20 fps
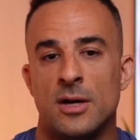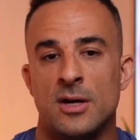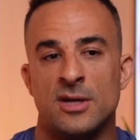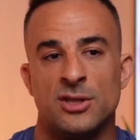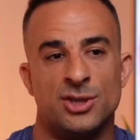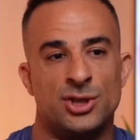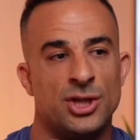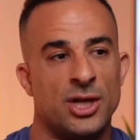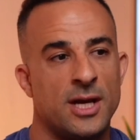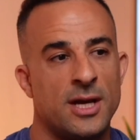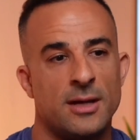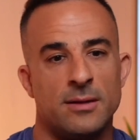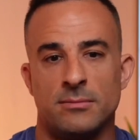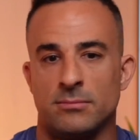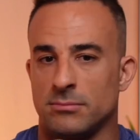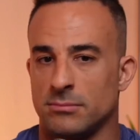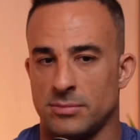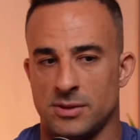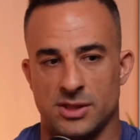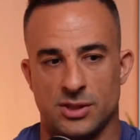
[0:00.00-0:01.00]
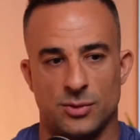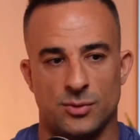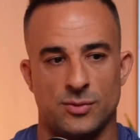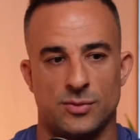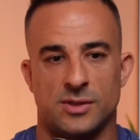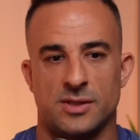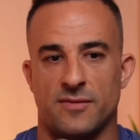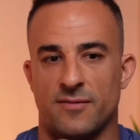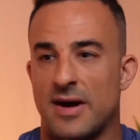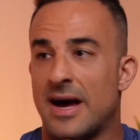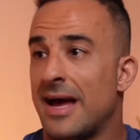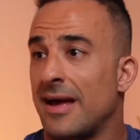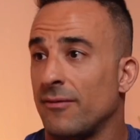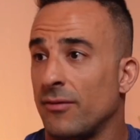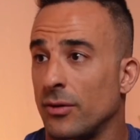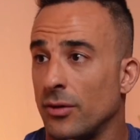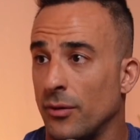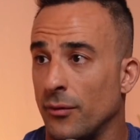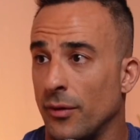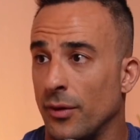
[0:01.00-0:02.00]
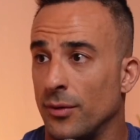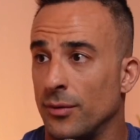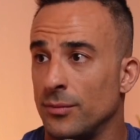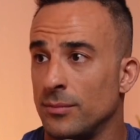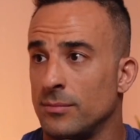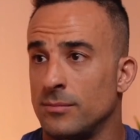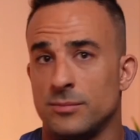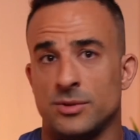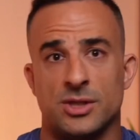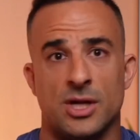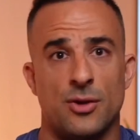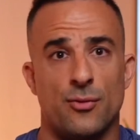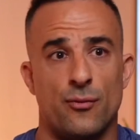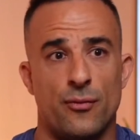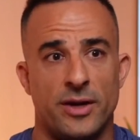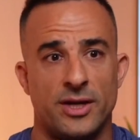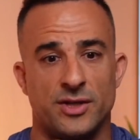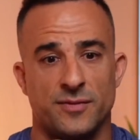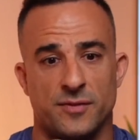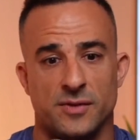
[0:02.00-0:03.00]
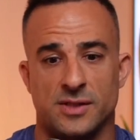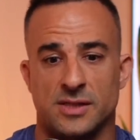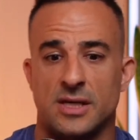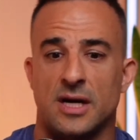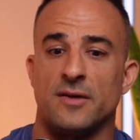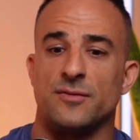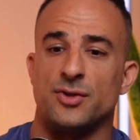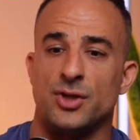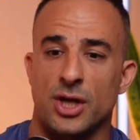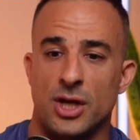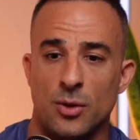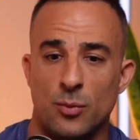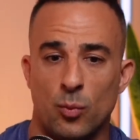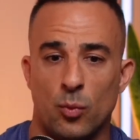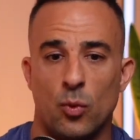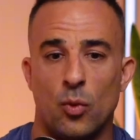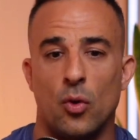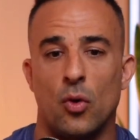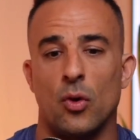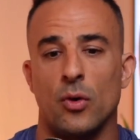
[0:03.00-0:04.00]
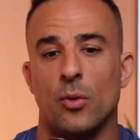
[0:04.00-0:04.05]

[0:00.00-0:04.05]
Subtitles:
she can still survive on her own. She can reach for stuff. She can walk,